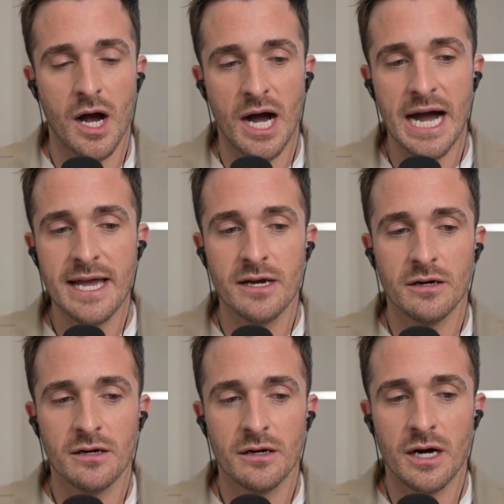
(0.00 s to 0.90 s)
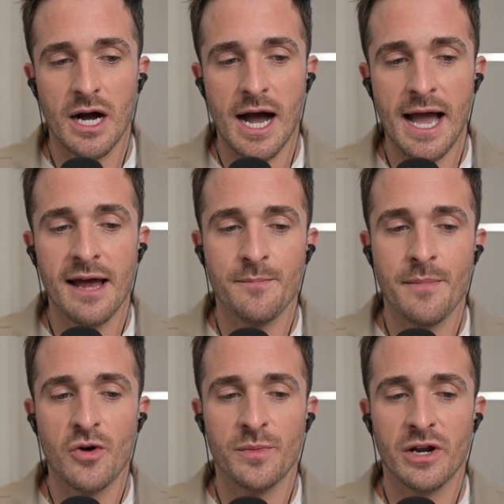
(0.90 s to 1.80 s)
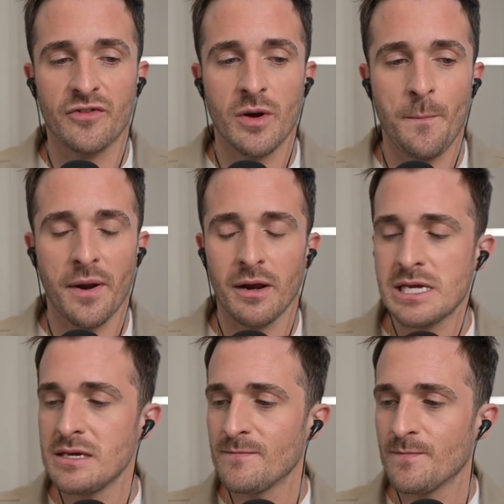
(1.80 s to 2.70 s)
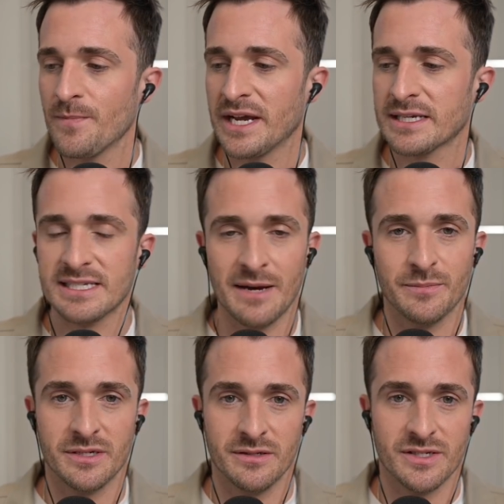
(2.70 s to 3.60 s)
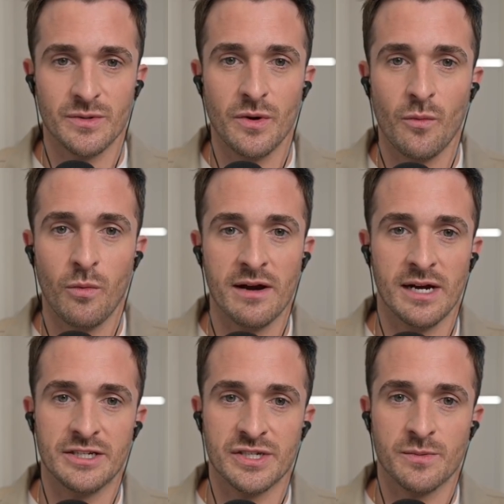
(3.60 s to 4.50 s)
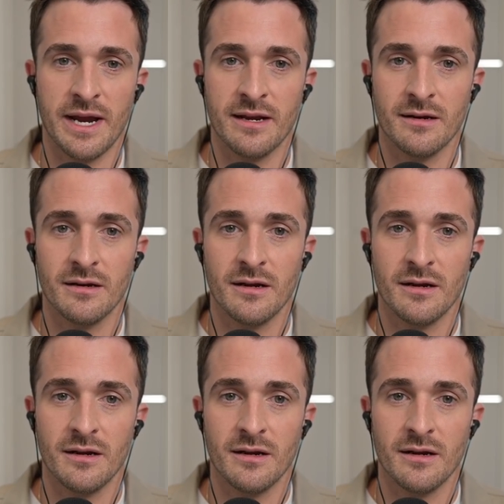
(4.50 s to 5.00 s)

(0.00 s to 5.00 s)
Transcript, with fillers: I, I had a moment of complete acceptance where I just went,